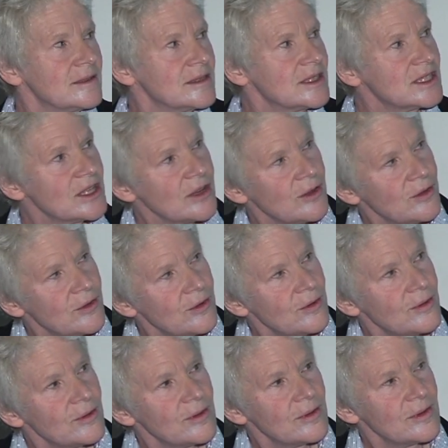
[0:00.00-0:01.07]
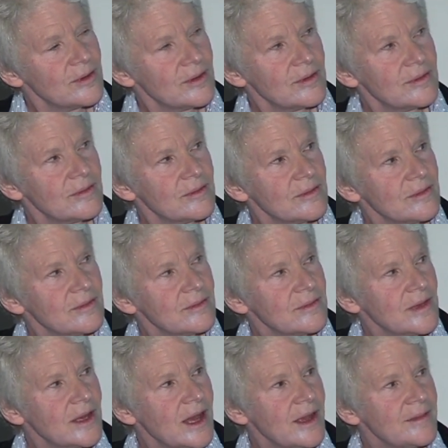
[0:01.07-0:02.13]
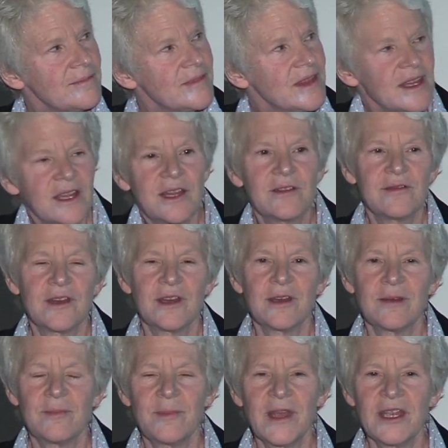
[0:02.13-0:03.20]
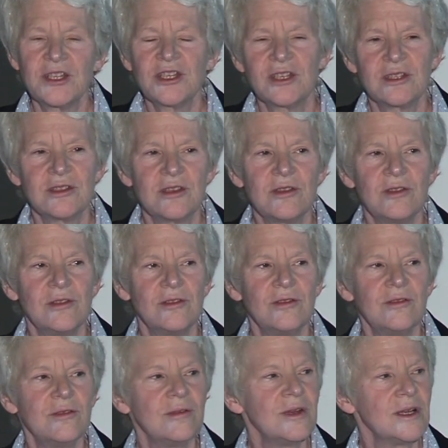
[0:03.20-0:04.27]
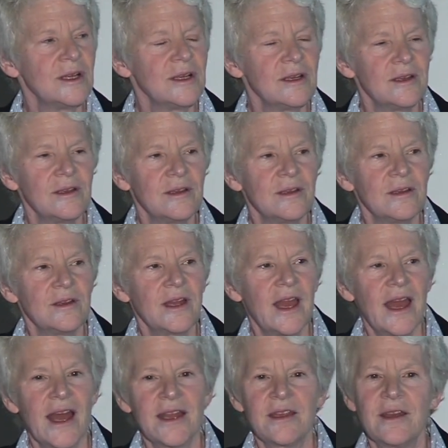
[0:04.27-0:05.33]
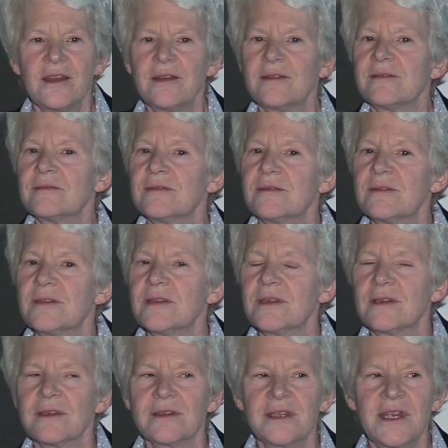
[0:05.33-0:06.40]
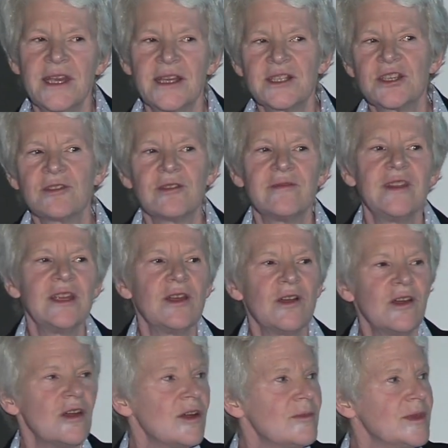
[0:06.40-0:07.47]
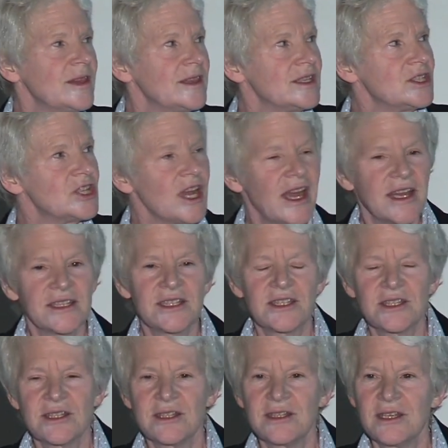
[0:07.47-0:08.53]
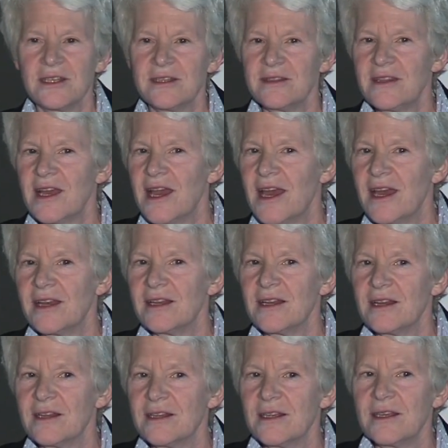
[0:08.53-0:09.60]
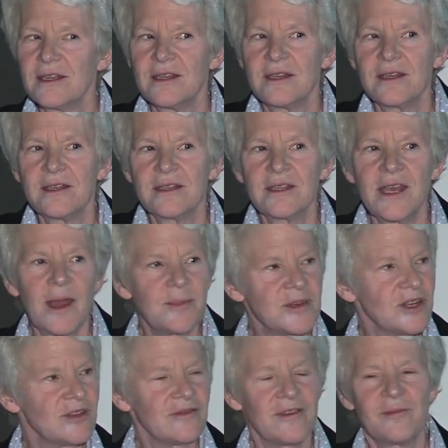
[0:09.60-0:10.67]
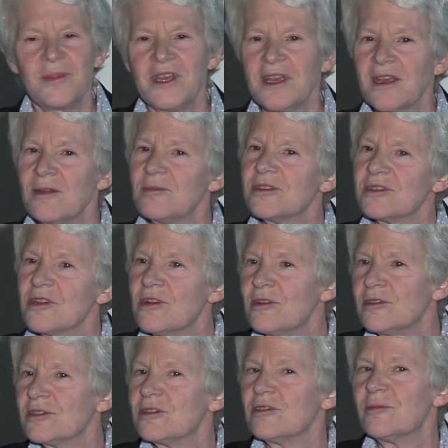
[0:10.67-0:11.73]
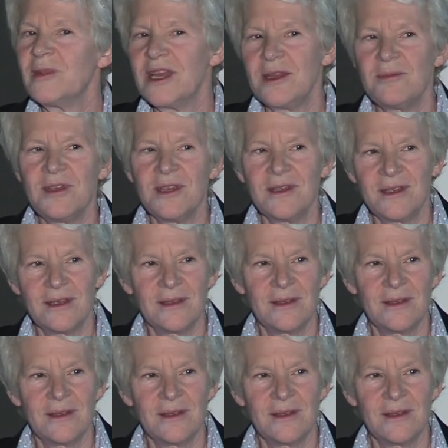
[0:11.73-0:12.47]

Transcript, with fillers: So I think of a patient who had a cancer of the arm and the chest that kept her from being able to hold her baby.